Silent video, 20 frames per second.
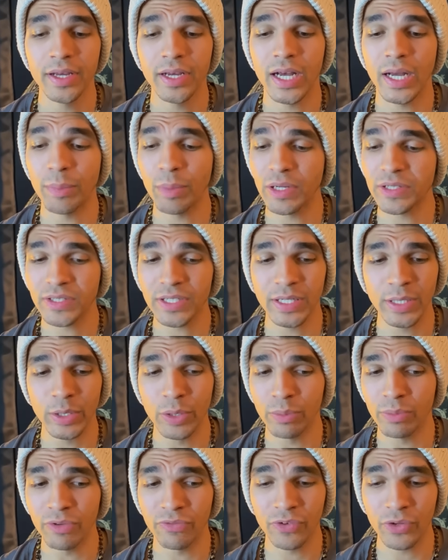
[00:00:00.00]
I'm not saying you're
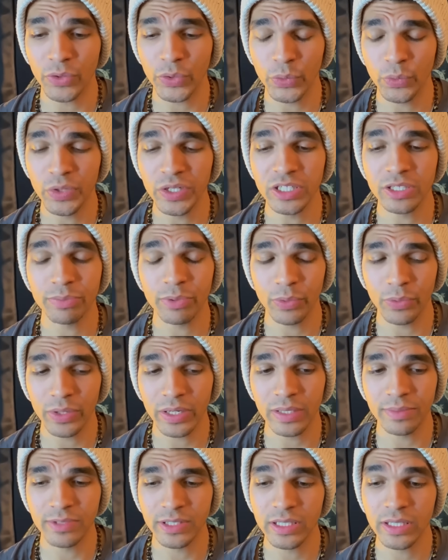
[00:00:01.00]
going to be filthy rich, but what
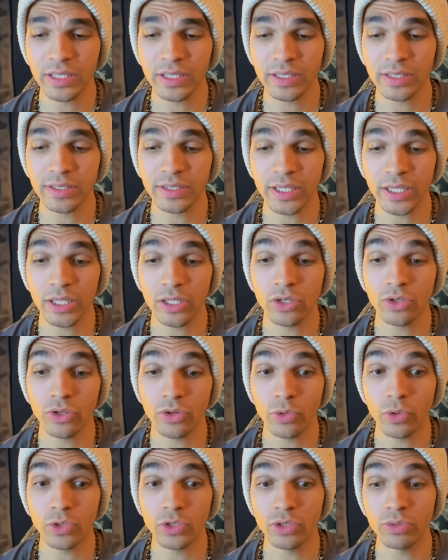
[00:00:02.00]
I'm saying is like you're
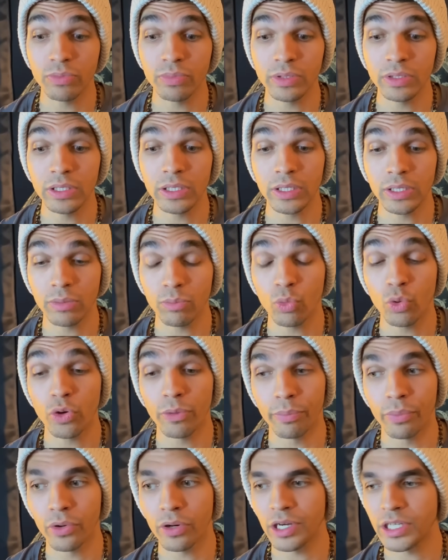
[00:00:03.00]
going to be in a more
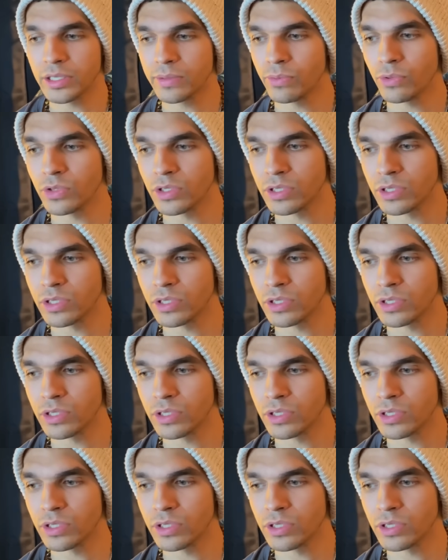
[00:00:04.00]
prosperous